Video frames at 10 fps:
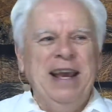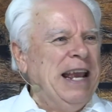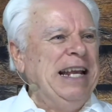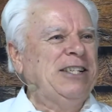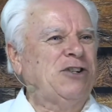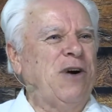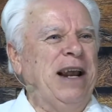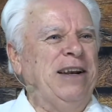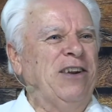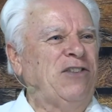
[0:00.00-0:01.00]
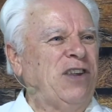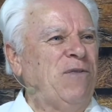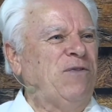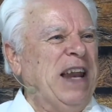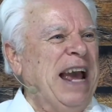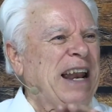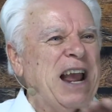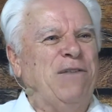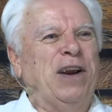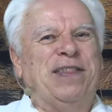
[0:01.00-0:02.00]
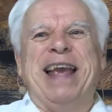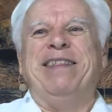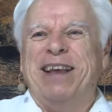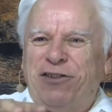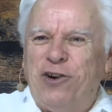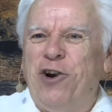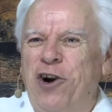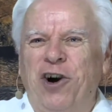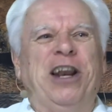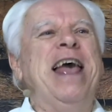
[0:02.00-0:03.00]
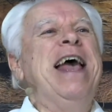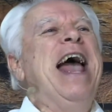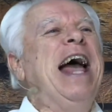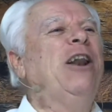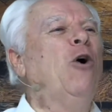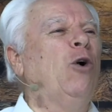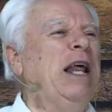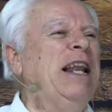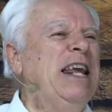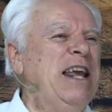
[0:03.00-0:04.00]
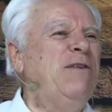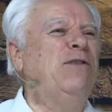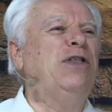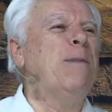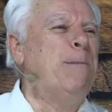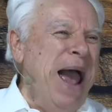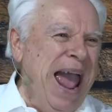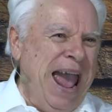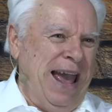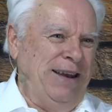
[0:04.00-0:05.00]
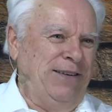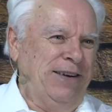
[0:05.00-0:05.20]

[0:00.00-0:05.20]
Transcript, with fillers: he's trying to sift out everything that's good and only leave the bad.